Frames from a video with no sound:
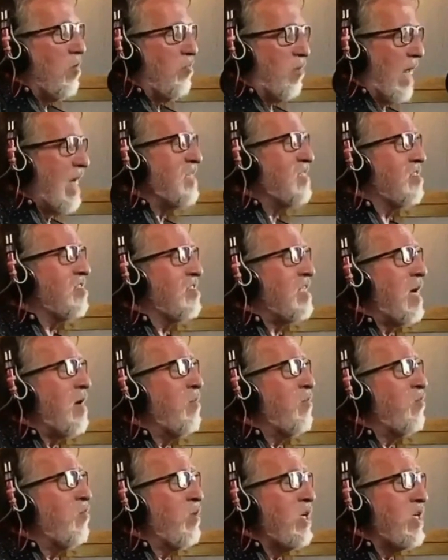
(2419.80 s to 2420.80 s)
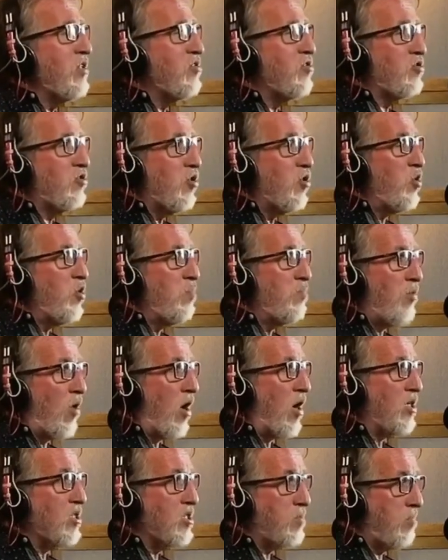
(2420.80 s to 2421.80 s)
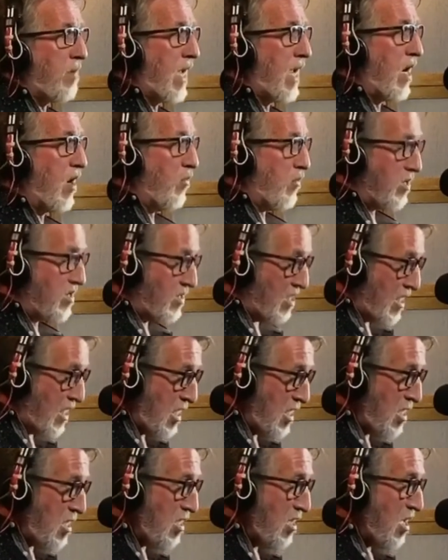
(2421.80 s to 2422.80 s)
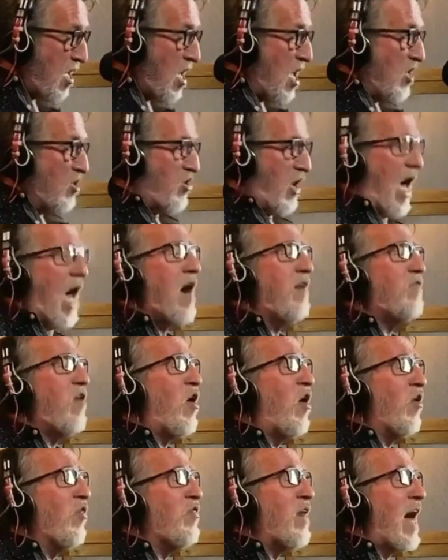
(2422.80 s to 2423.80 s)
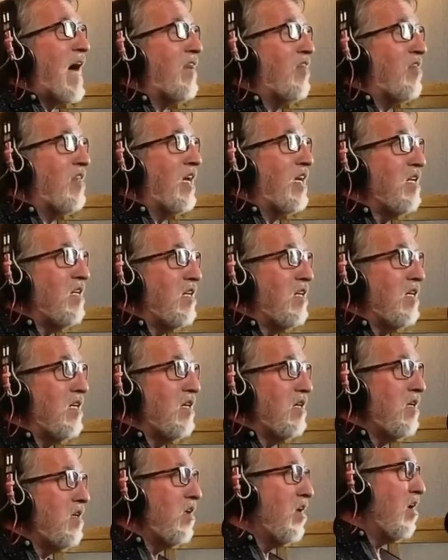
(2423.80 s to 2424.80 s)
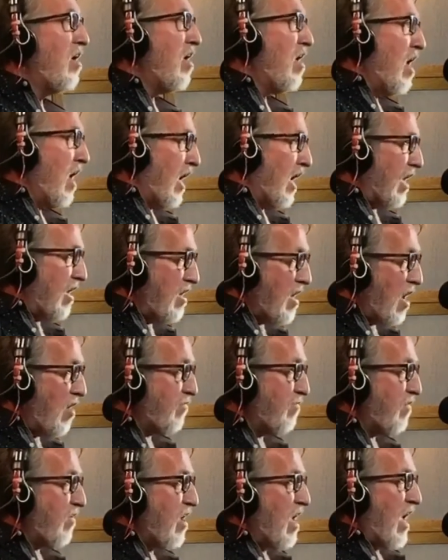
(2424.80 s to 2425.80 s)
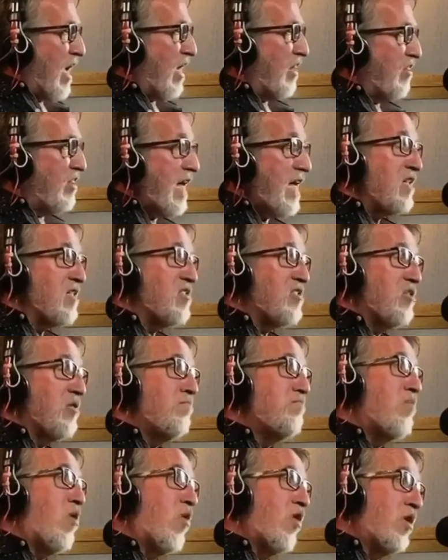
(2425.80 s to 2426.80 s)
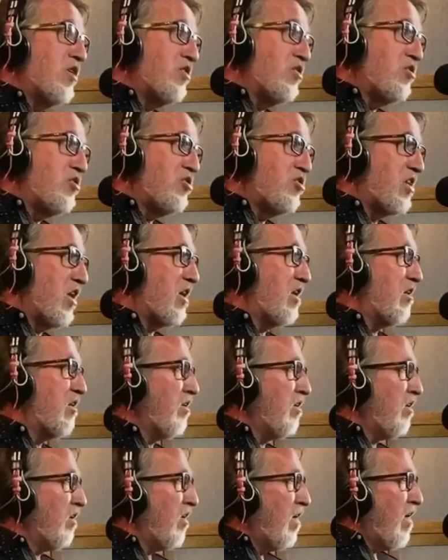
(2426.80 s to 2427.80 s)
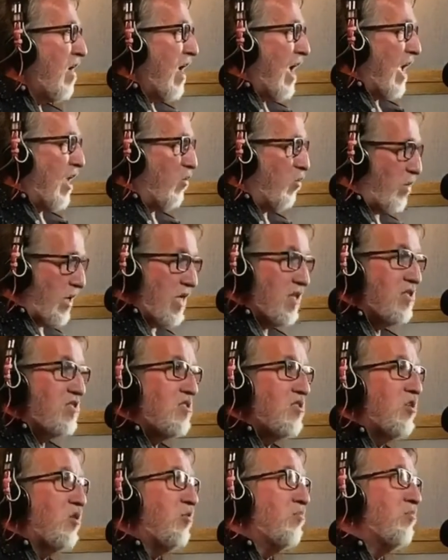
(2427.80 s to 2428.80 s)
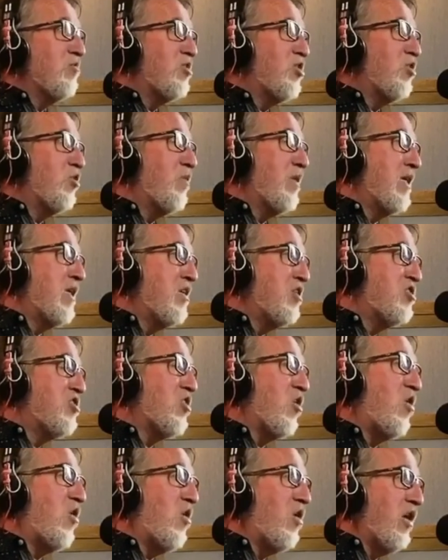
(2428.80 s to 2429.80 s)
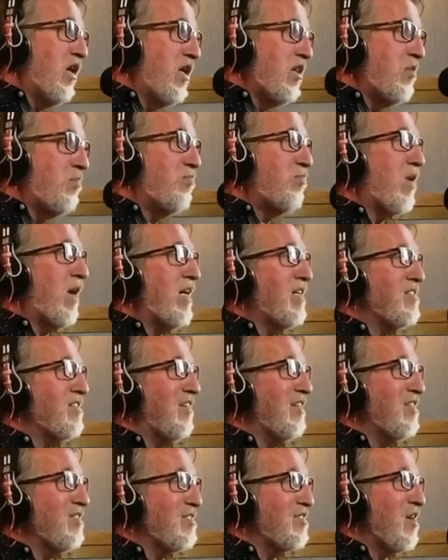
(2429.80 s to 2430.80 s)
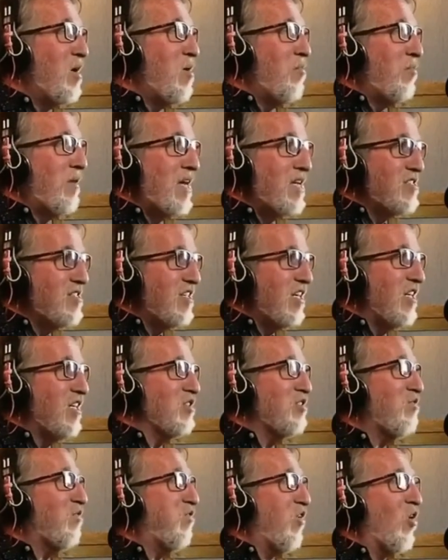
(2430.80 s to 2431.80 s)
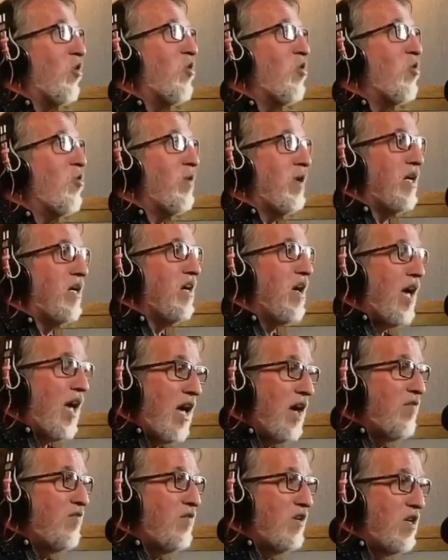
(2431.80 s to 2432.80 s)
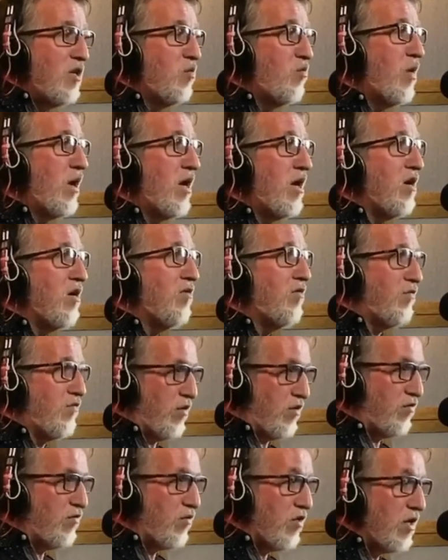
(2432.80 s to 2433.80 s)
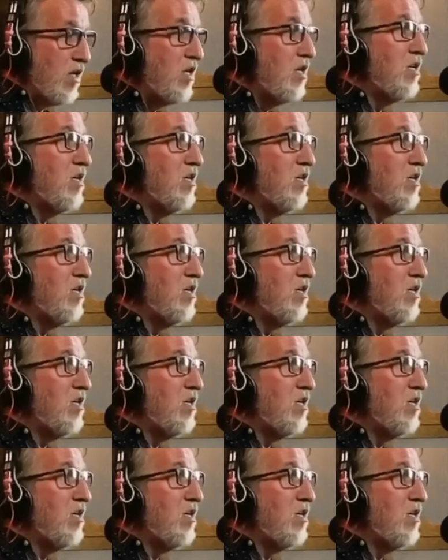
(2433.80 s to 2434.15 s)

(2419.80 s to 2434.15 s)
Bless them with true prosperity to have all that they need, enough and then some more to share, and wisdom to enjoy the priceless blessings flowing everywhere for free.